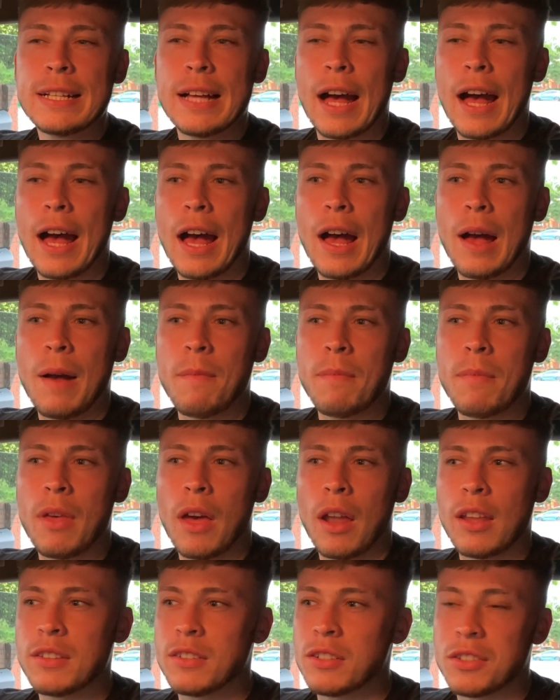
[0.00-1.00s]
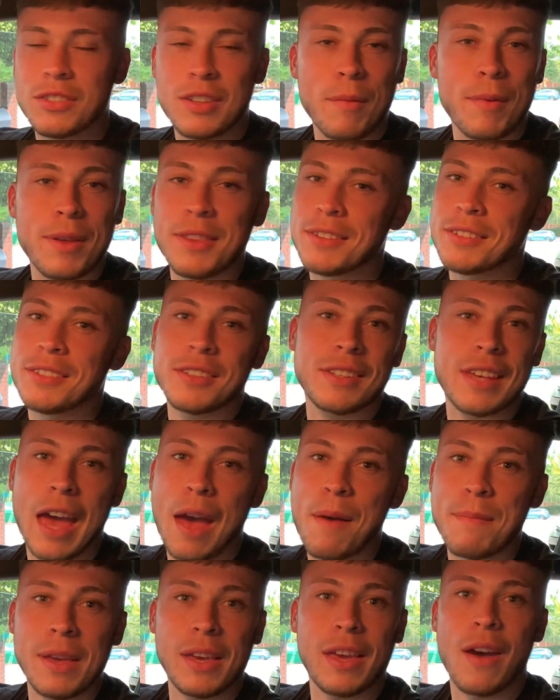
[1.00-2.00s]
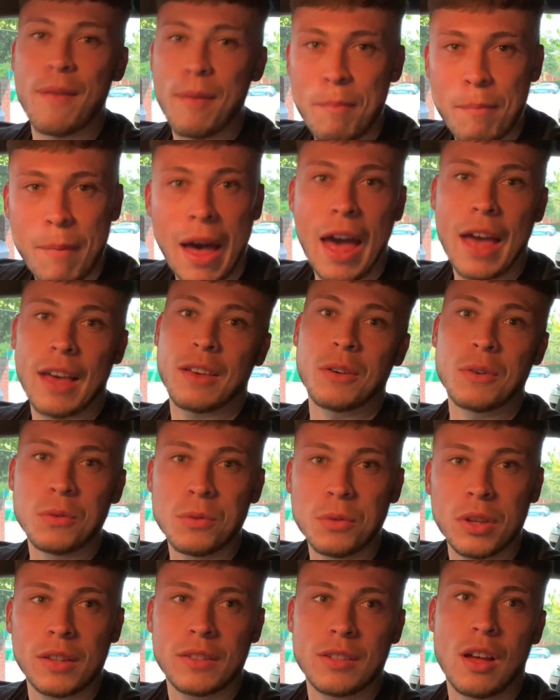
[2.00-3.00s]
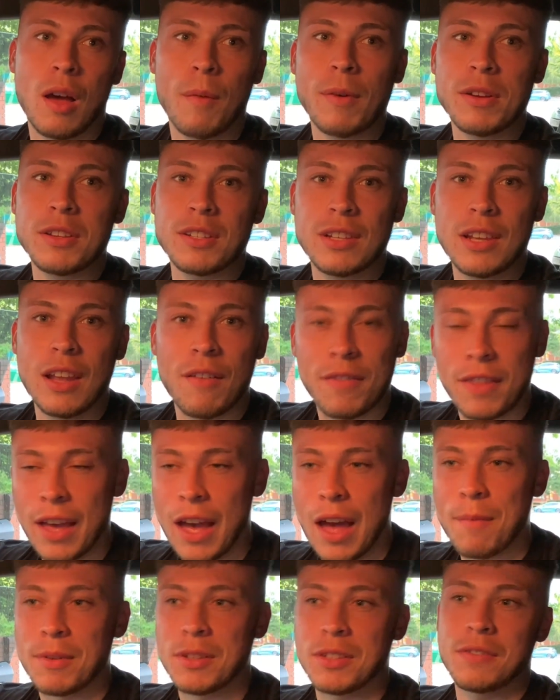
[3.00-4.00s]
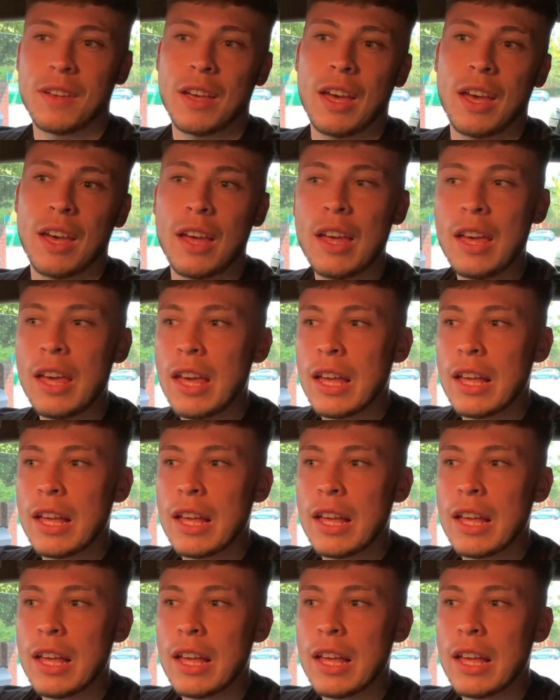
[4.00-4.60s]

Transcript: And it's just something that's just kept me going back all the time. I just love the atmosphere.